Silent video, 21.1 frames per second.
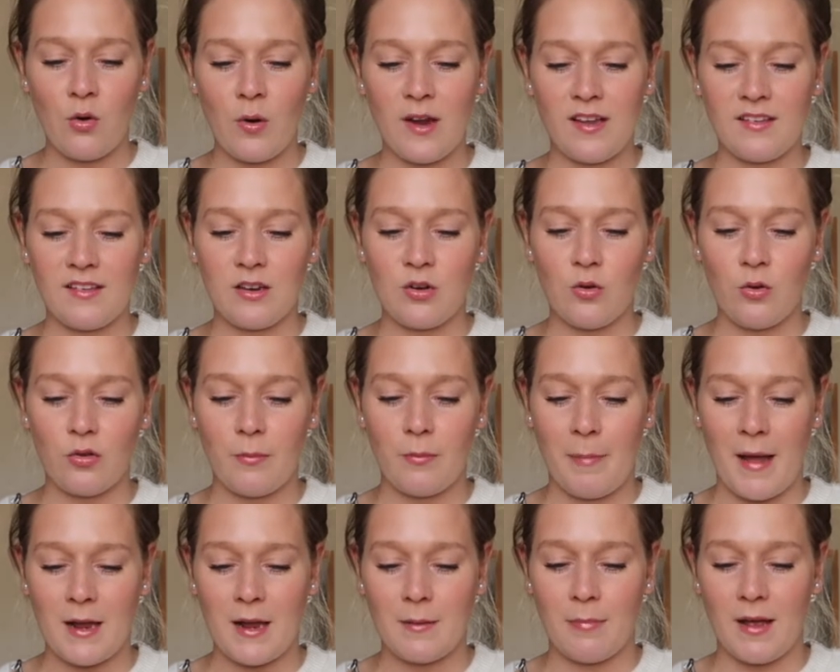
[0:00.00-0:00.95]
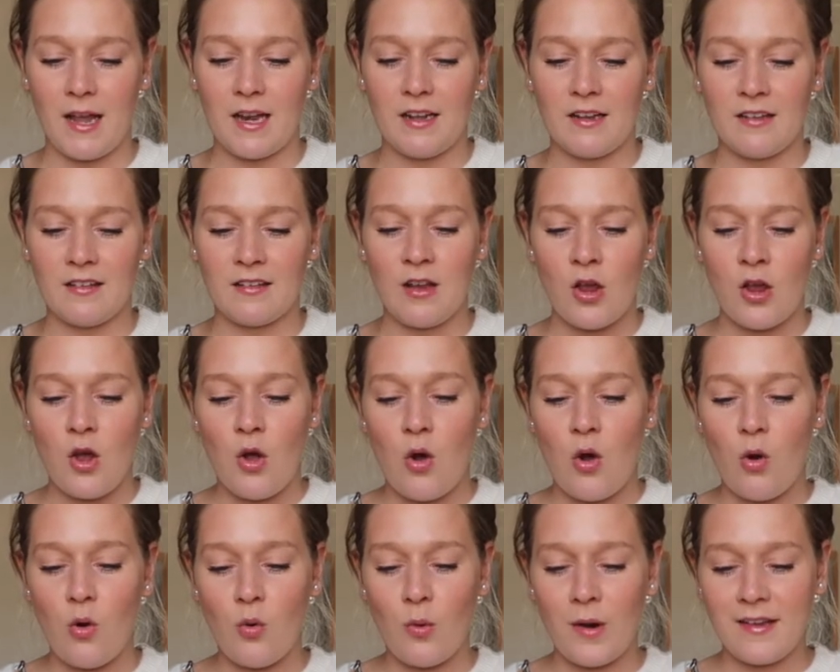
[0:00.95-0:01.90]
always ignore the bank balance,
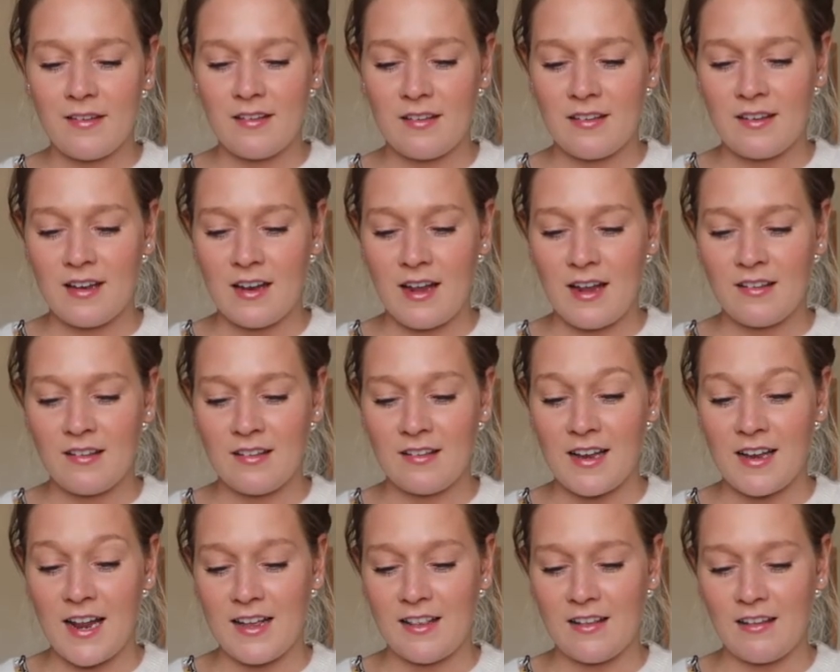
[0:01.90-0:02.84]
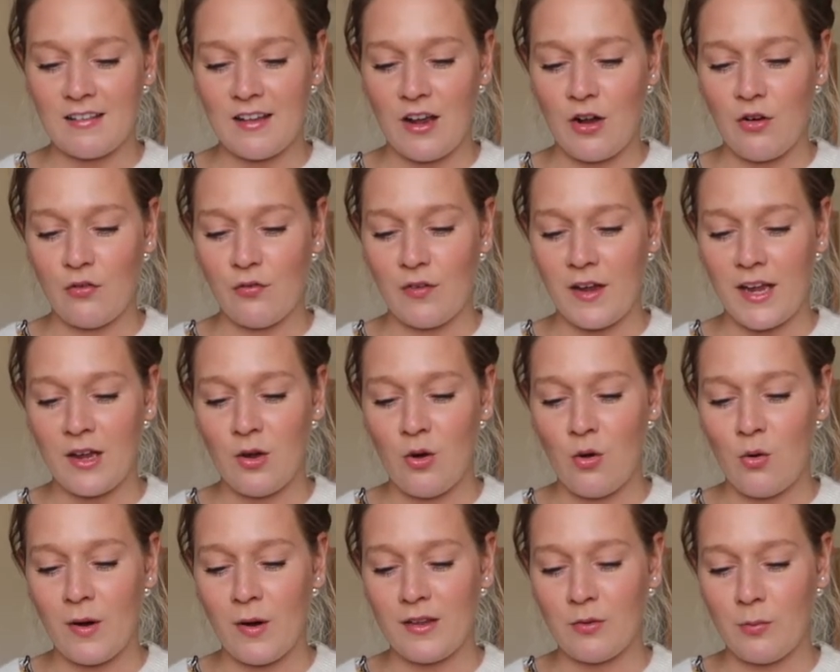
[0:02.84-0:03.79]
always st slay the selfie,
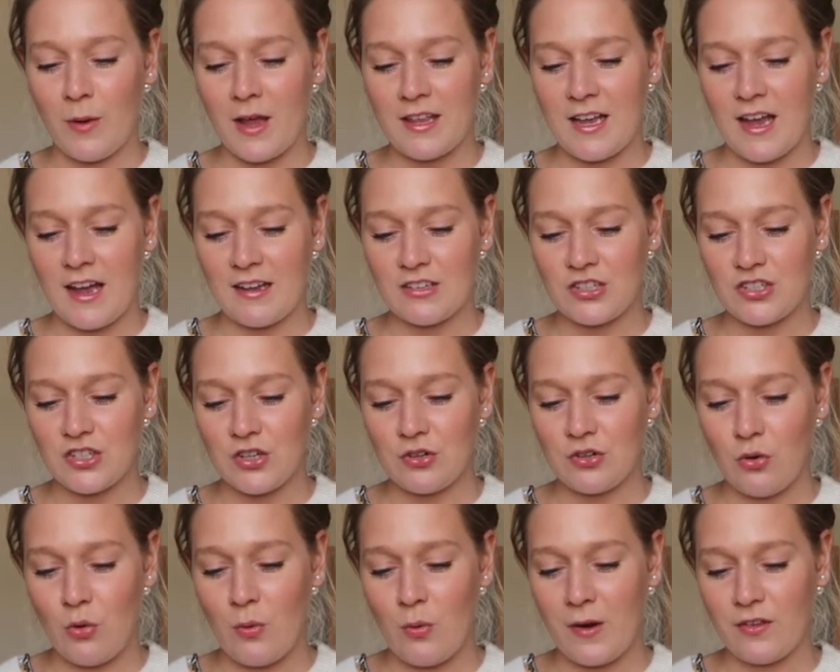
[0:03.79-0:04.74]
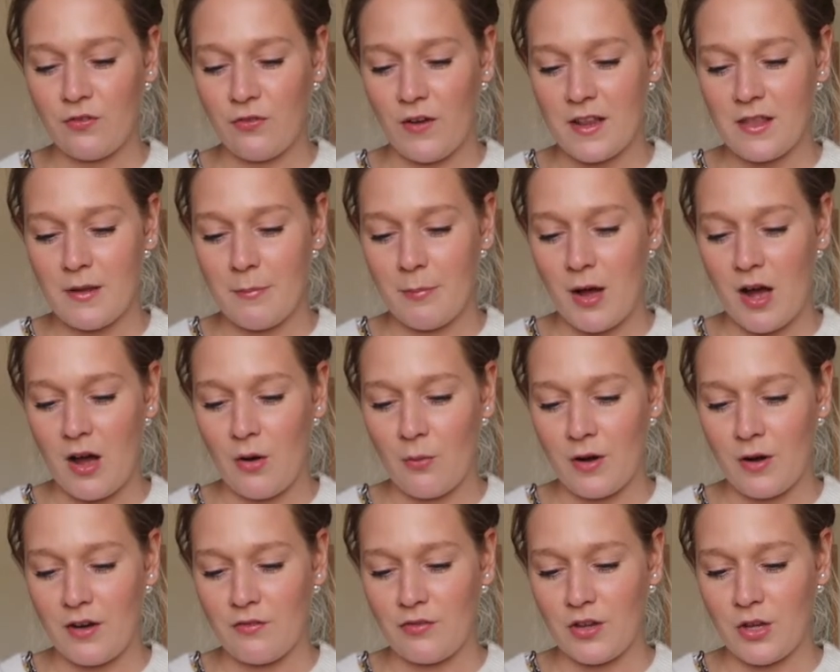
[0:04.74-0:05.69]
always wear the attitude, always find the bar
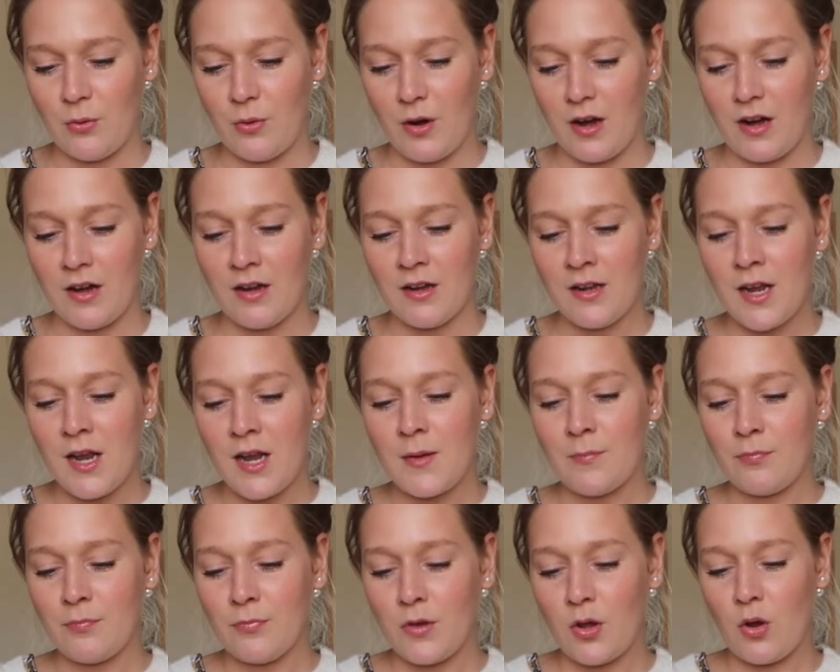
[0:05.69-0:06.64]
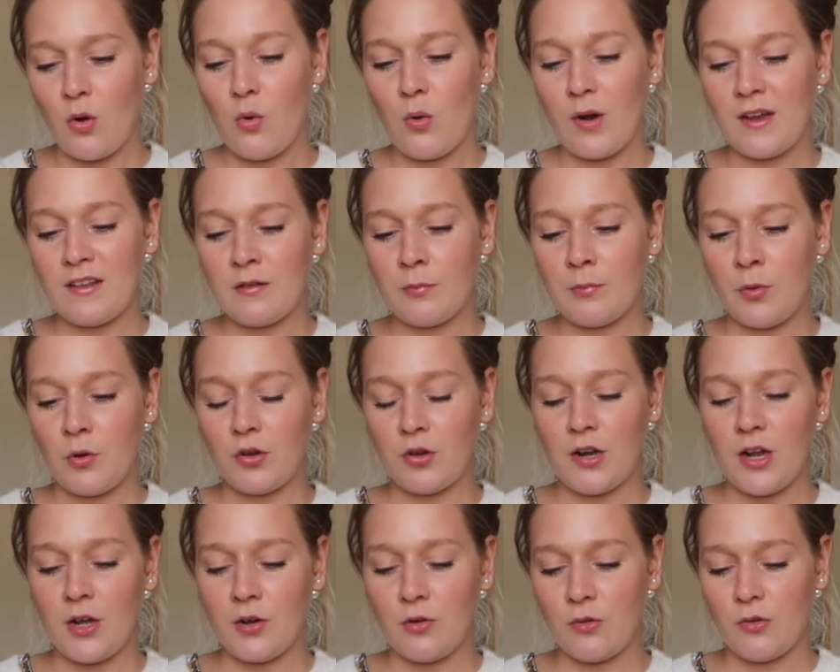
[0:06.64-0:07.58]
wherever you are, always support
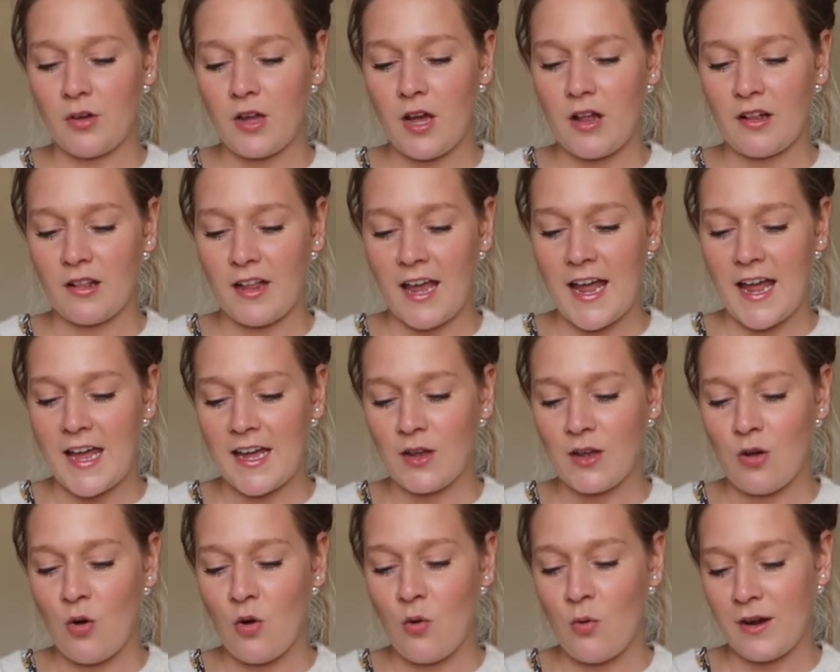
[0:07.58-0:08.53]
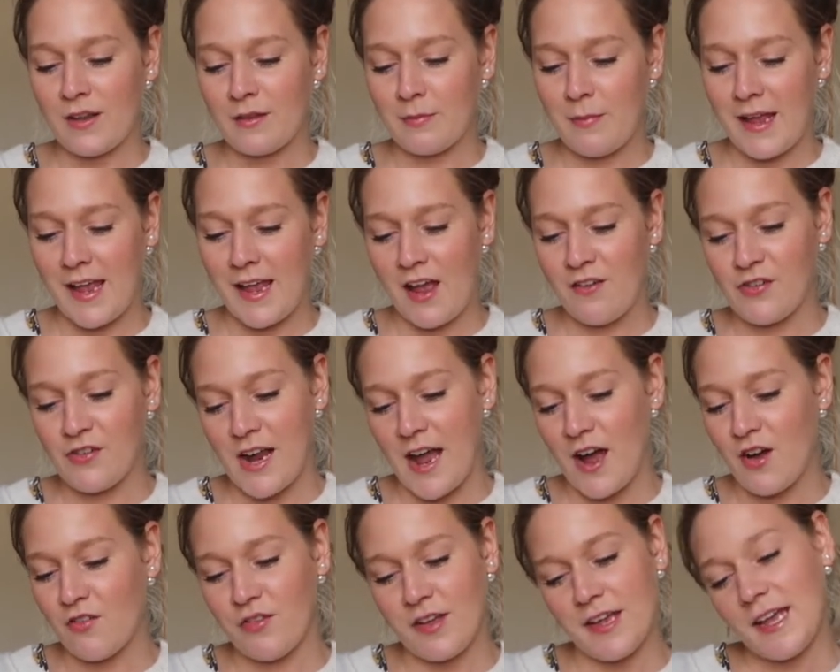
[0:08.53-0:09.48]
your local girl gang, always make every
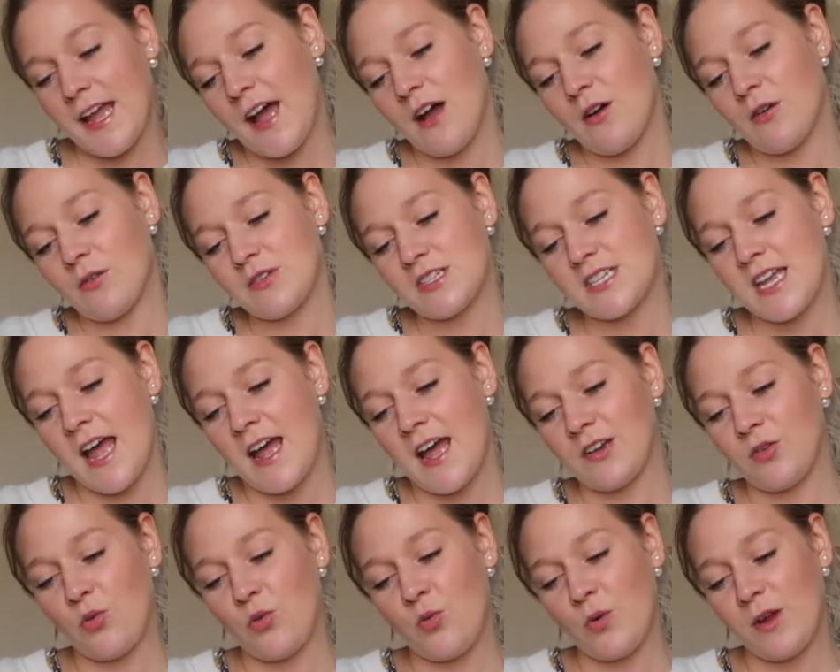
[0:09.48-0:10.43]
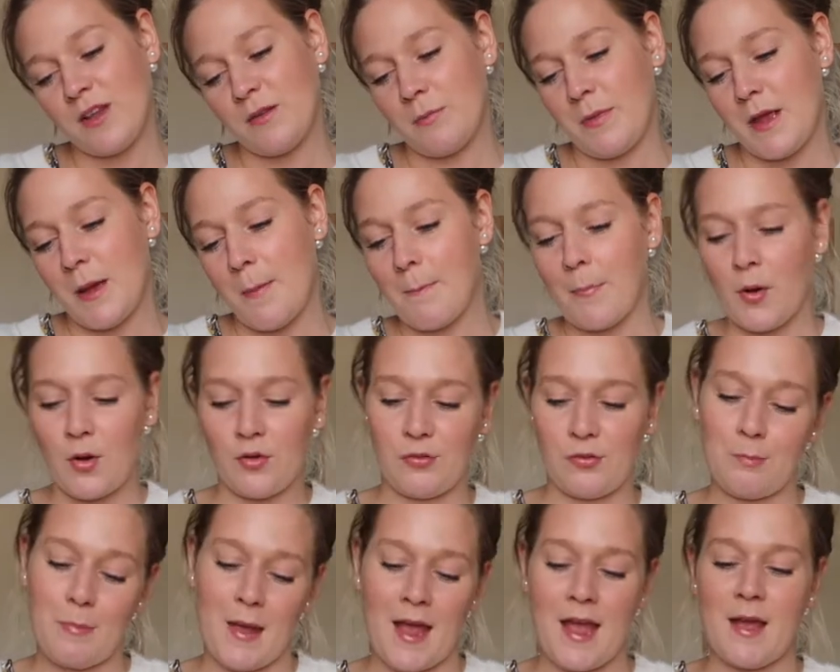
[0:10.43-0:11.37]
outfit count, and always be a boss
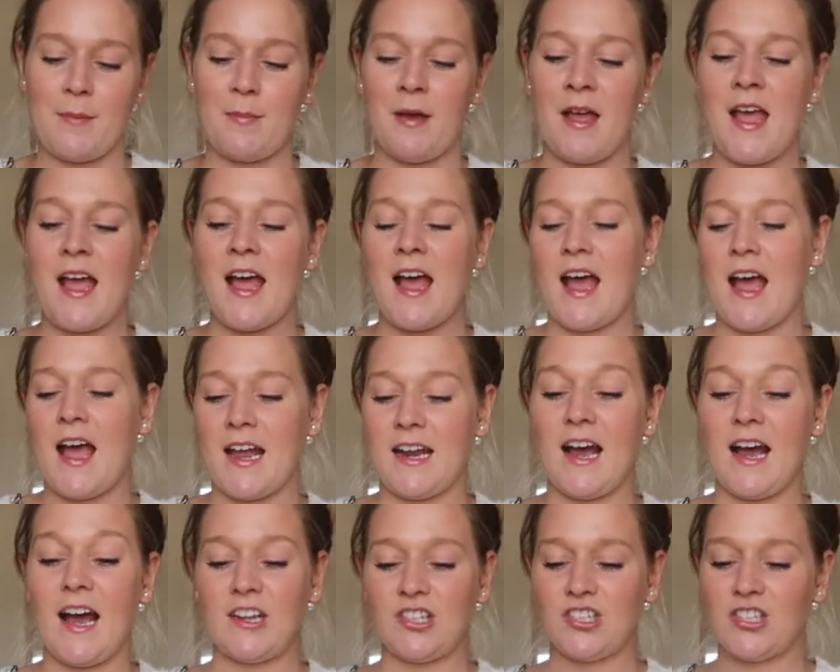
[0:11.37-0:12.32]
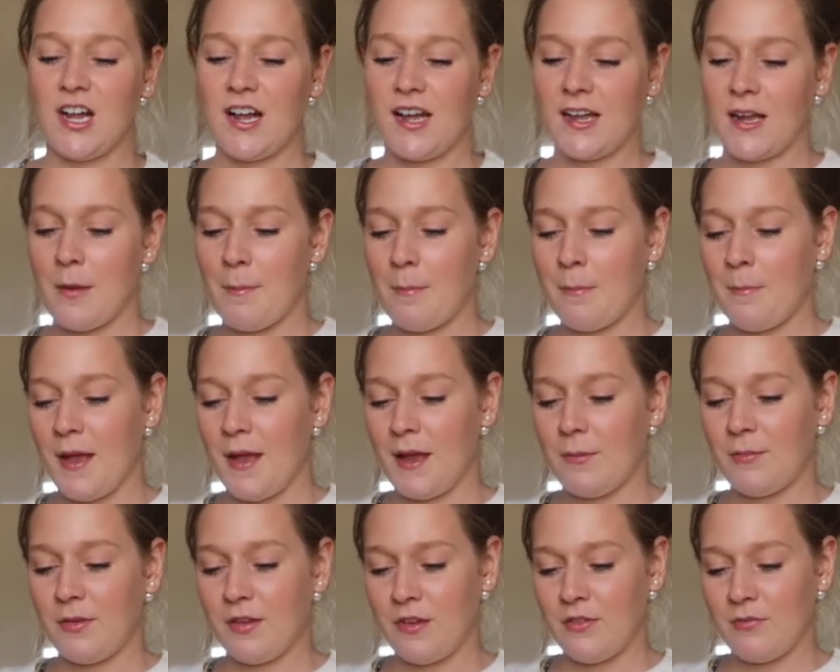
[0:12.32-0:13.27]
babe, and hashtag
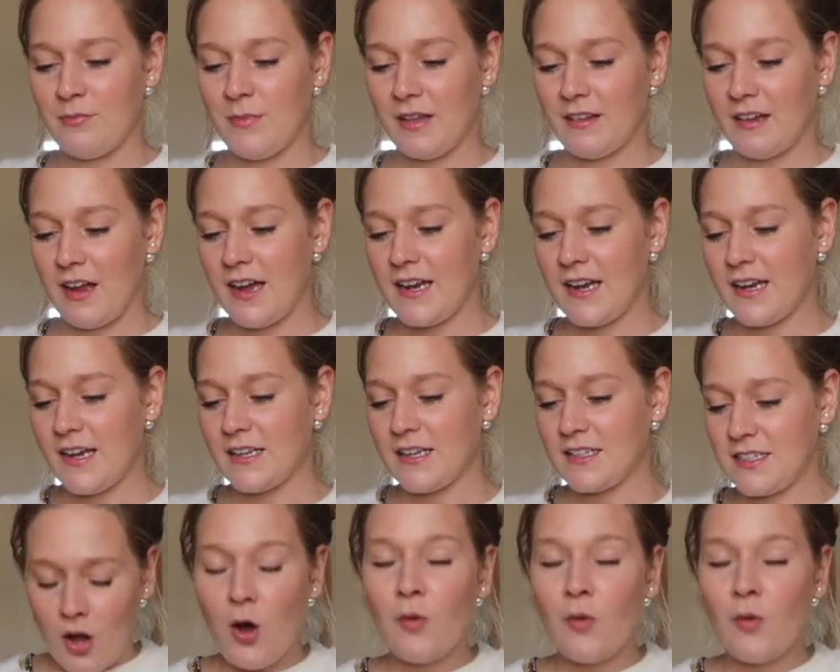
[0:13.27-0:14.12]
babes of Missguided.